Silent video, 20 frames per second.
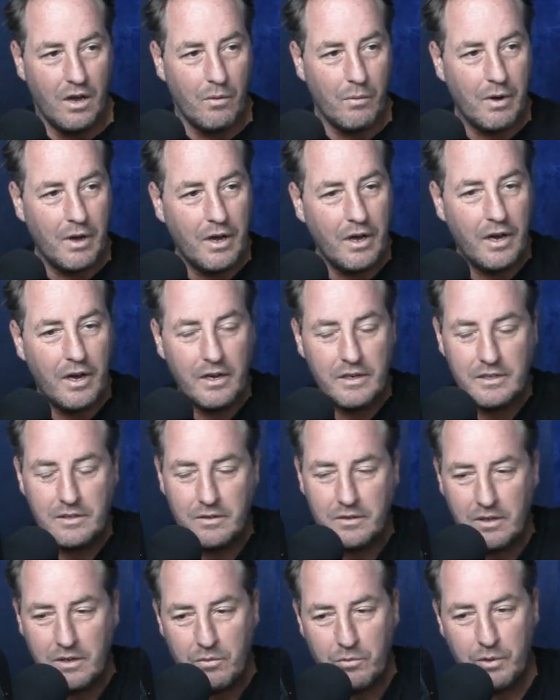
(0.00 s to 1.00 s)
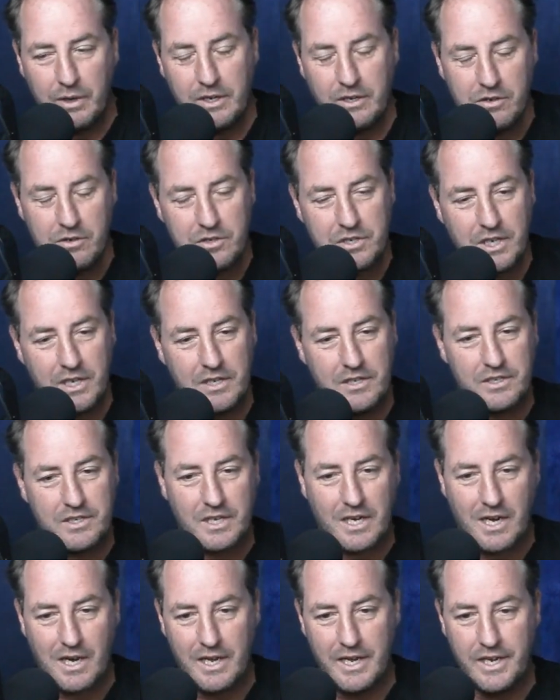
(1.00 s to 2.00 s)
Well, when New Zealand
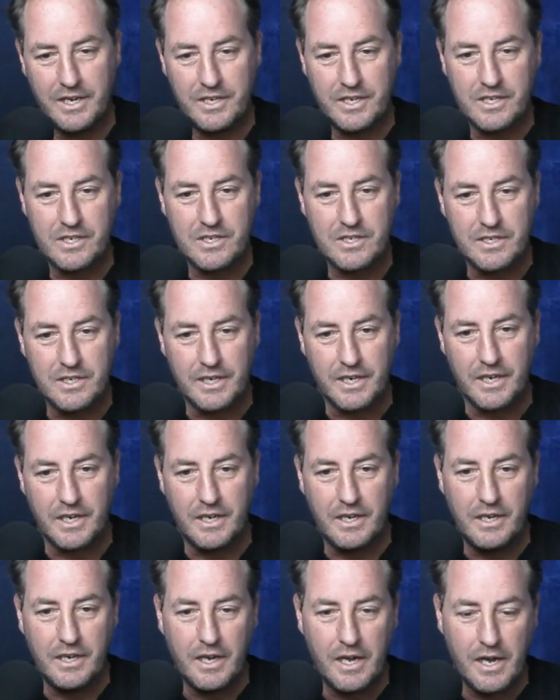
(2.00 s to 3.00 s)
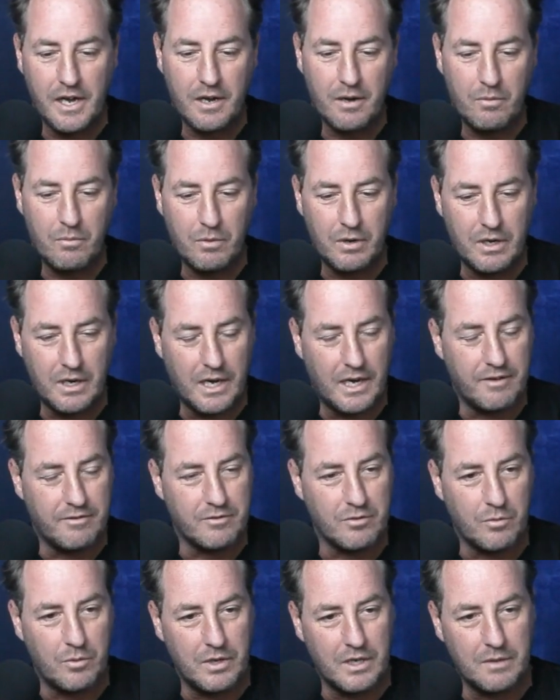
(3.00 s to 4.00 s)
declared yesterday,
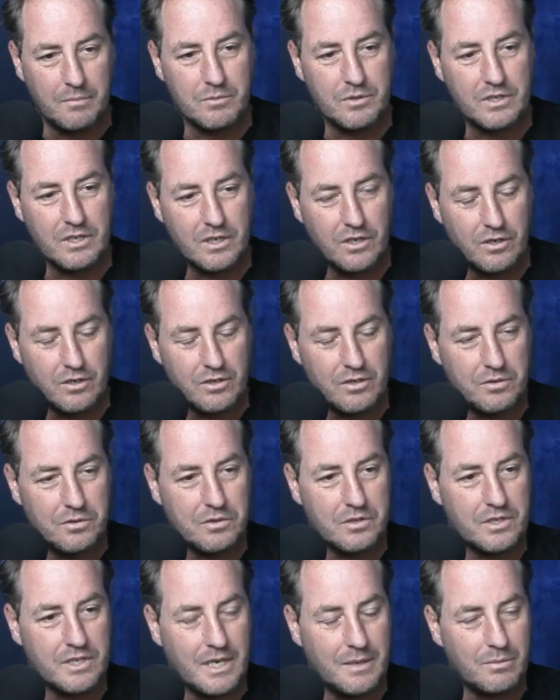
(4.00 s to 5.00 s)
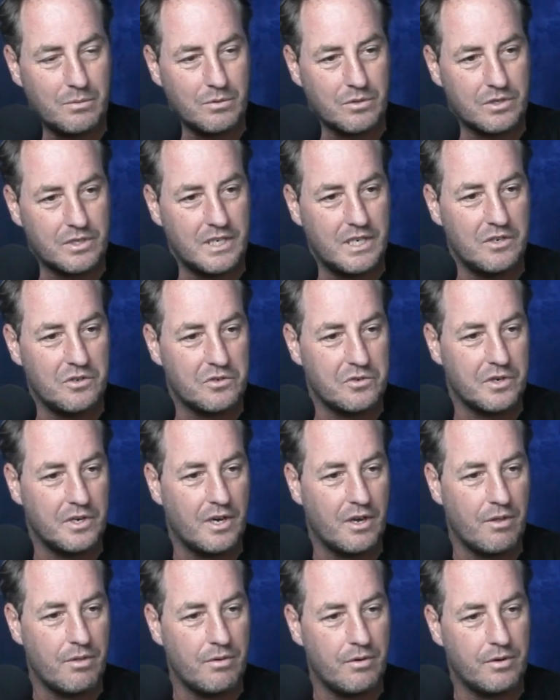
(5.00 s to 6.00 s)
after Williamson got to his double century,
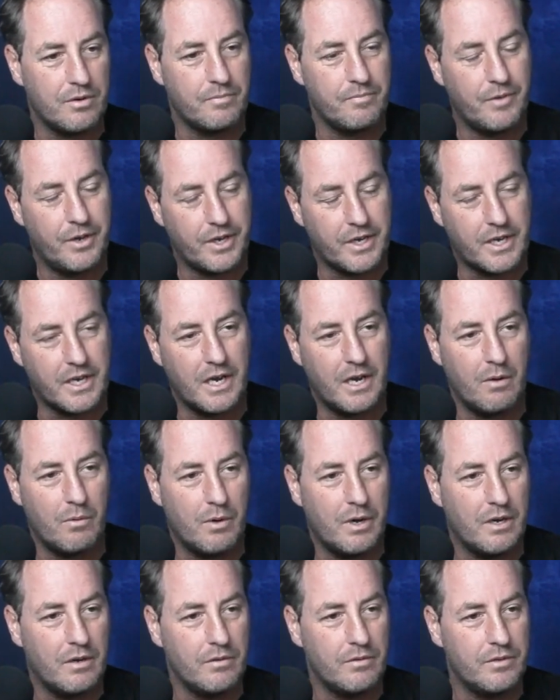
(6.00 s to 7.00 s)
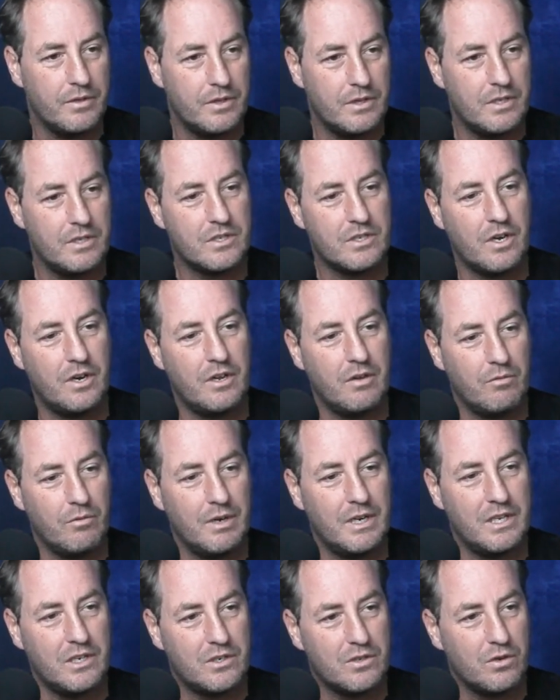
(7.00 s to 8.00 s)
I thought, okay, well, there's only
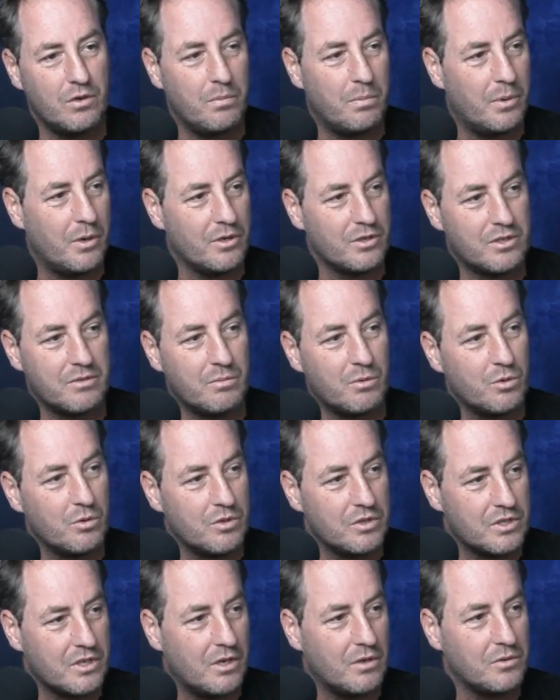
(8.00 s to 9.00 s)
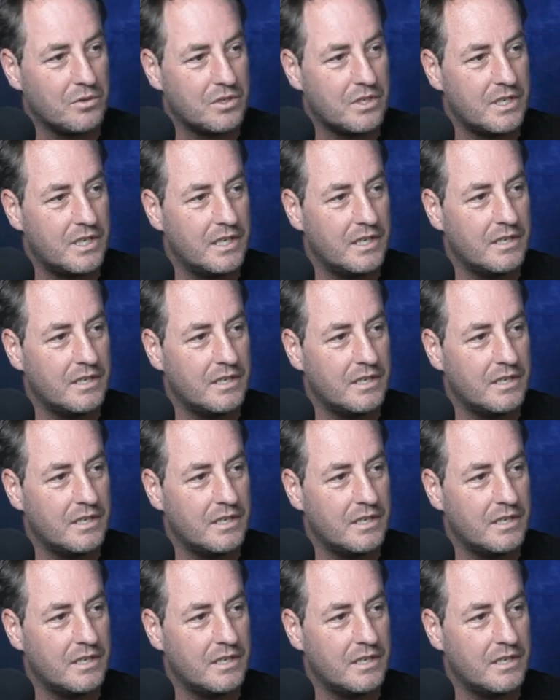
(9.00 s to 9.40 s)
really two possible results here.